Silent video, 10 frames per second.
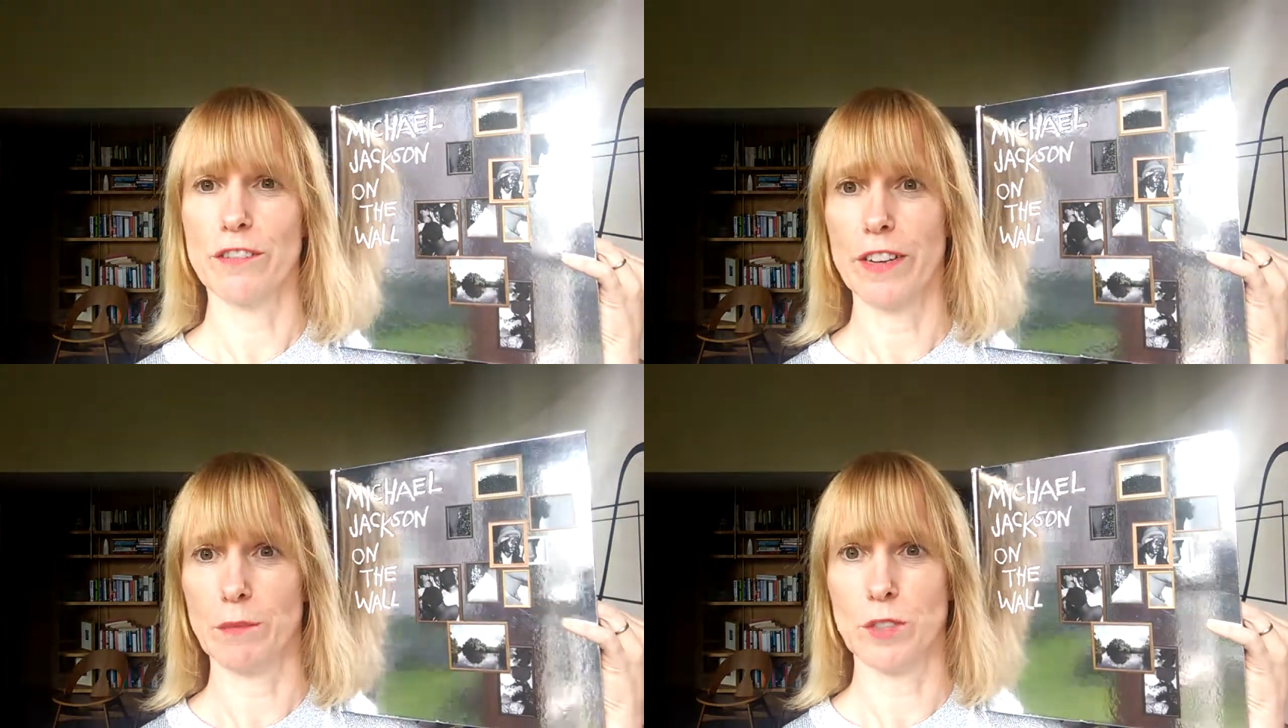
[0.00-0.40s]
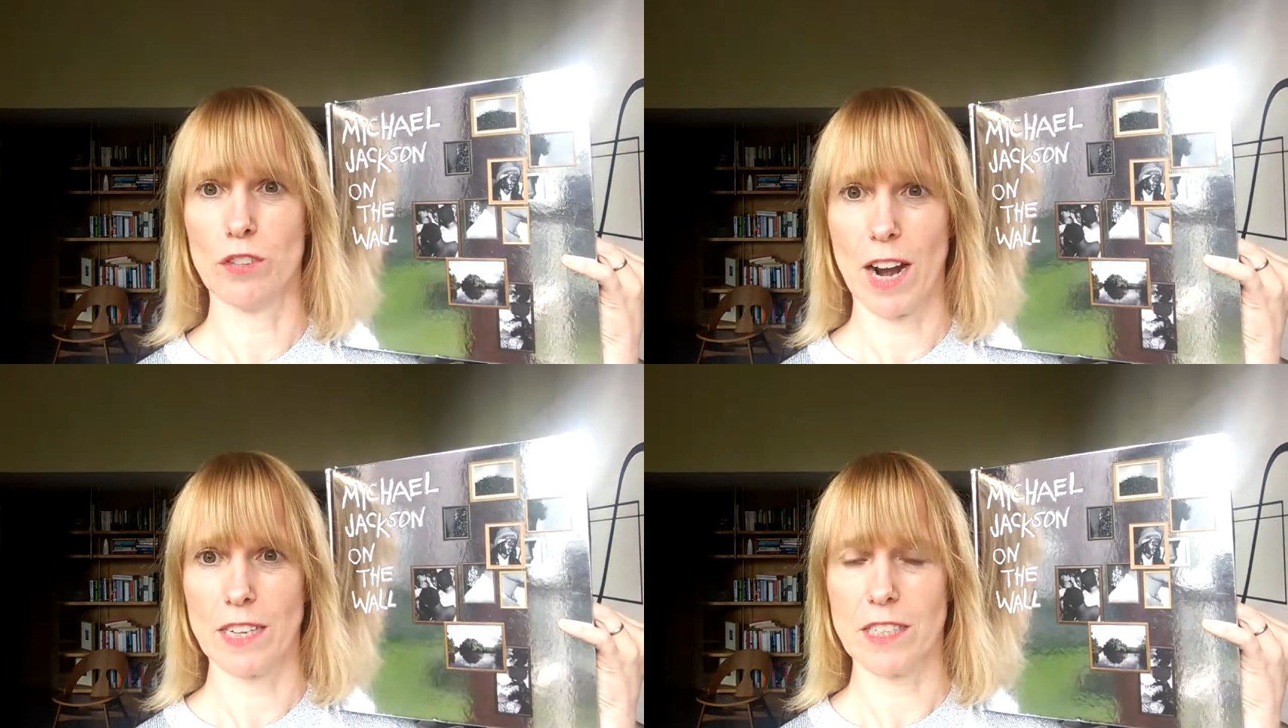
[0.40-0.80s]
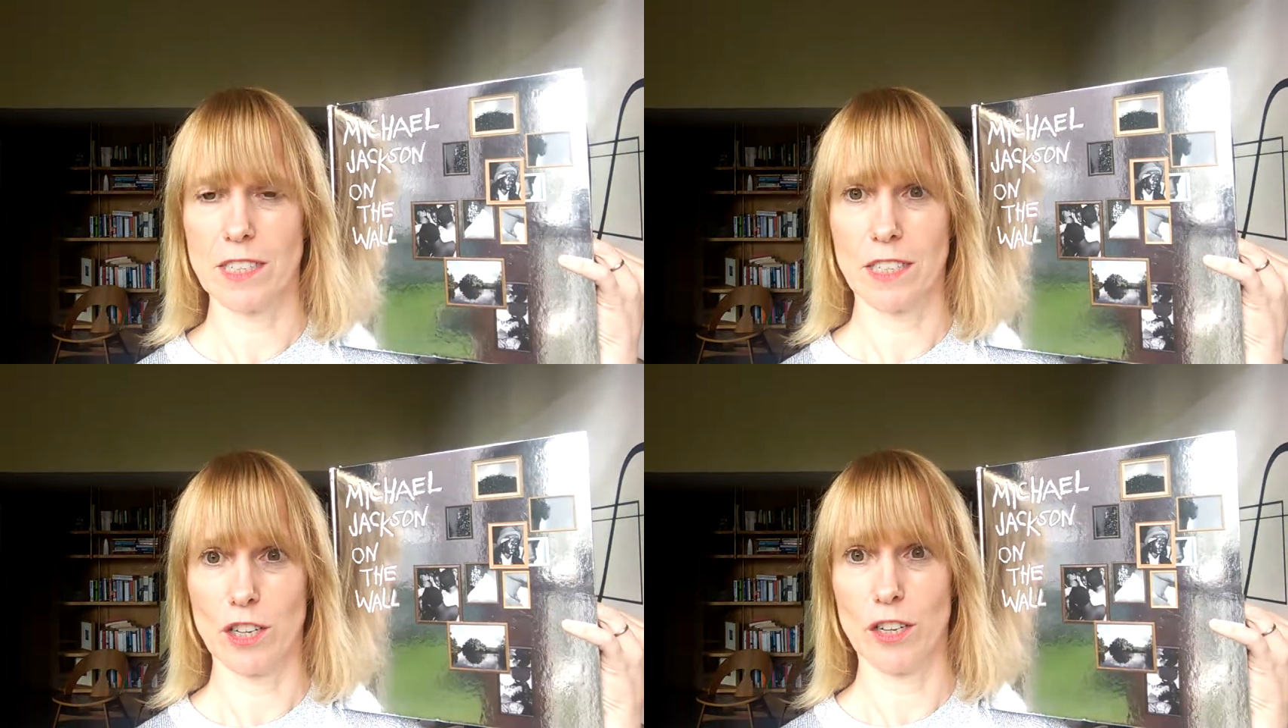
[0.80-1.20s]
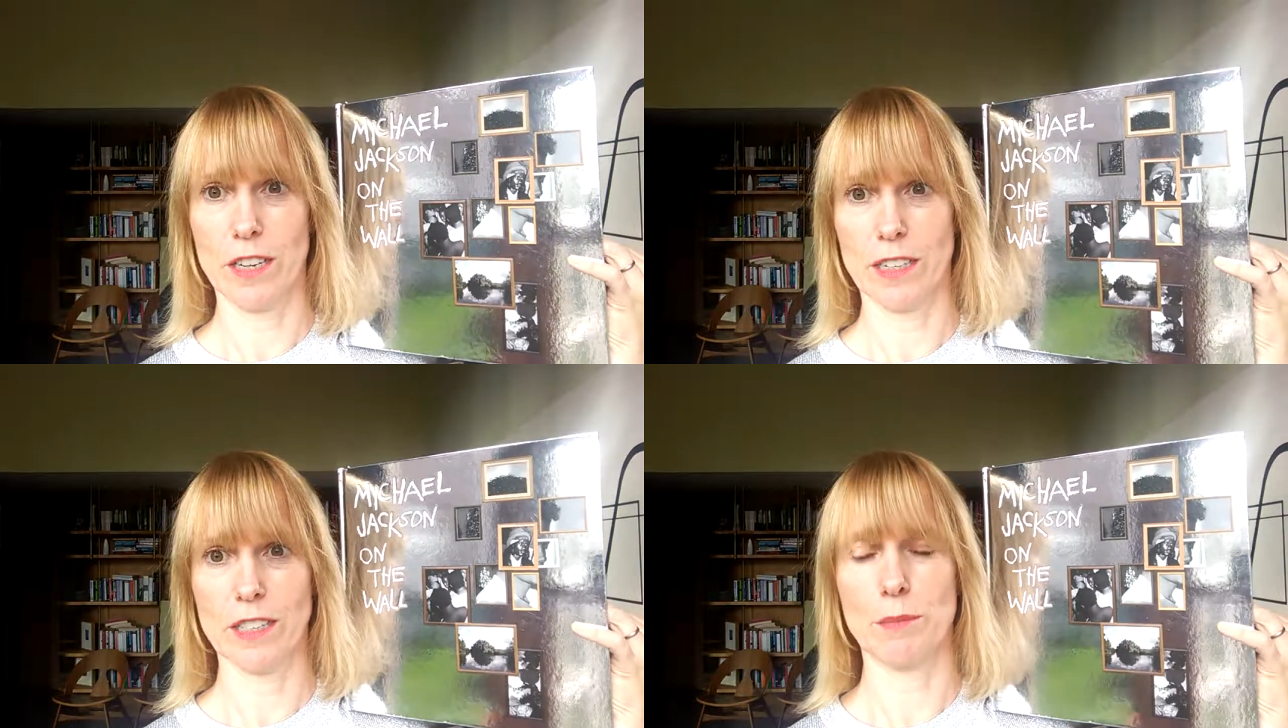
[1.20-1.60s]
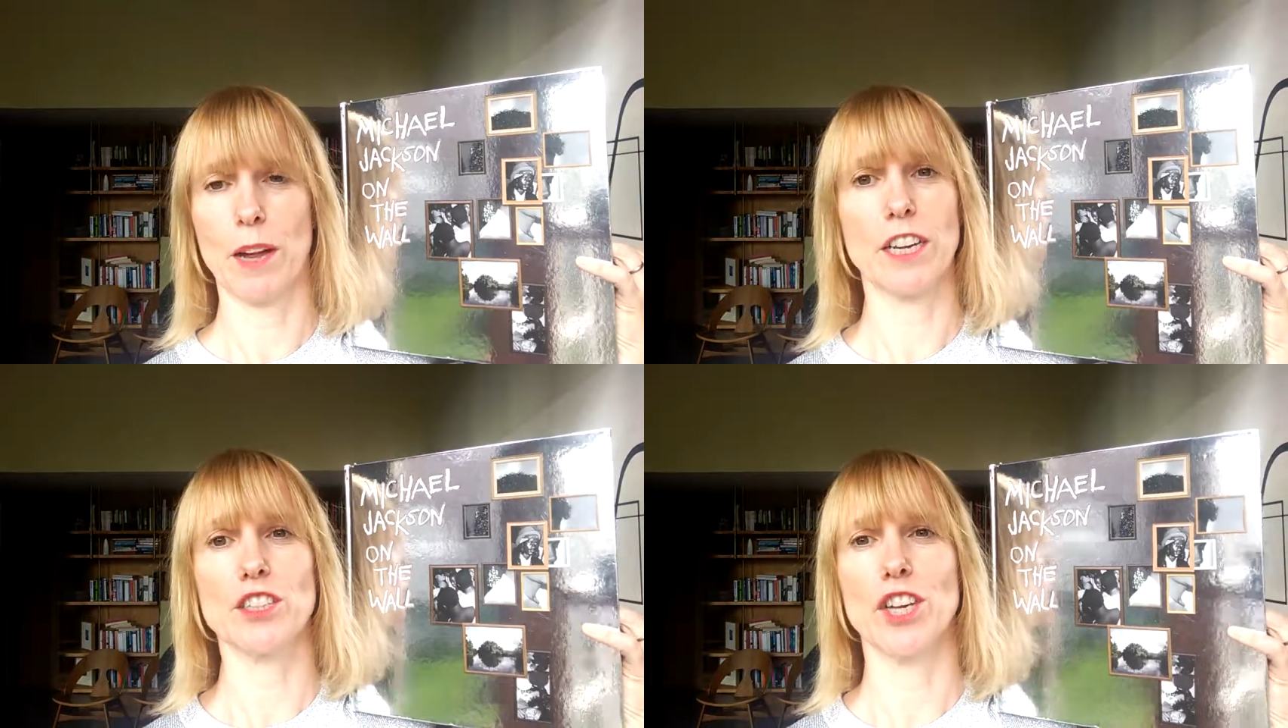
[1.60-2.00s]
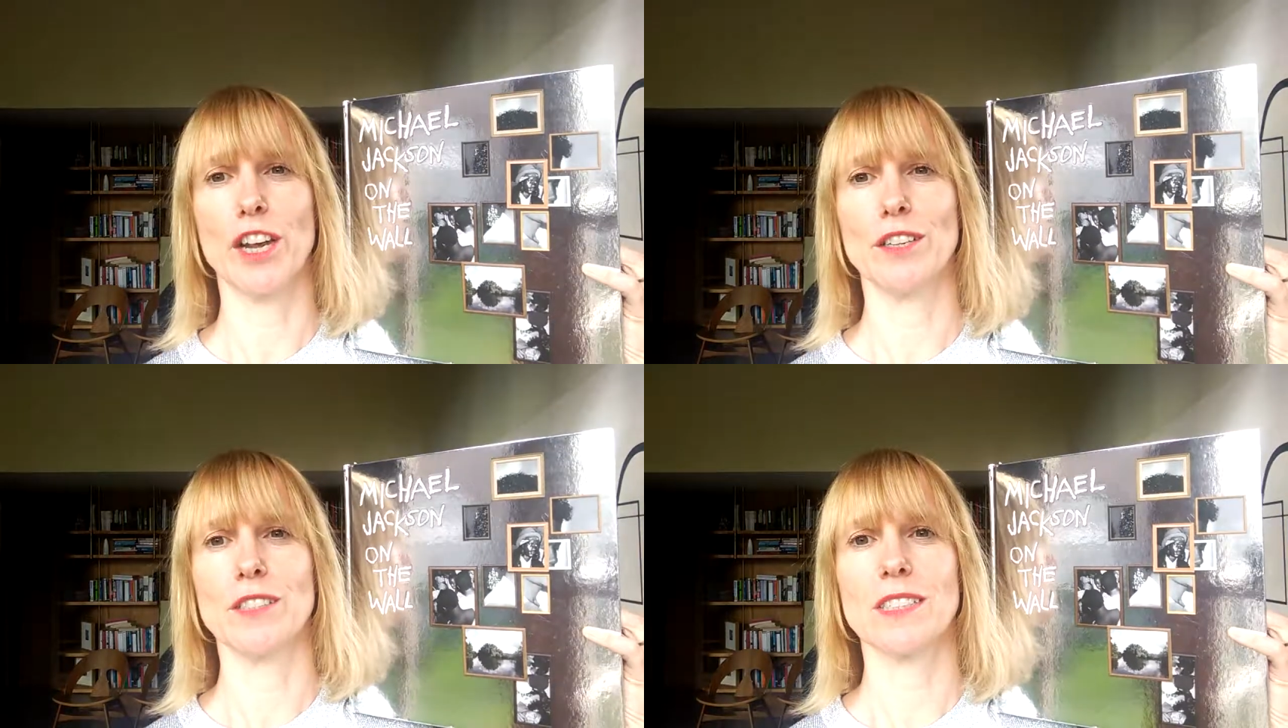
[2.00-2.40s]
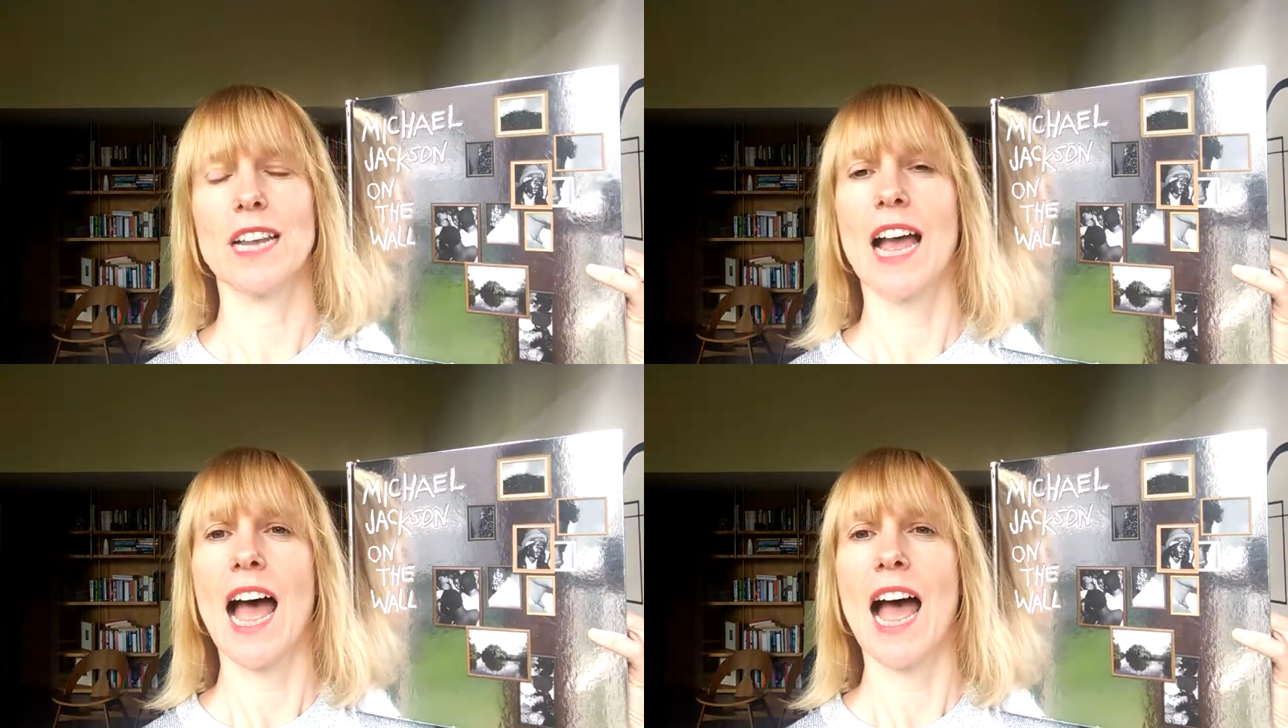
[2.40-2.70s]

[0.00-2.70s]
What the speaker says: of film directors, including Spike Jonze,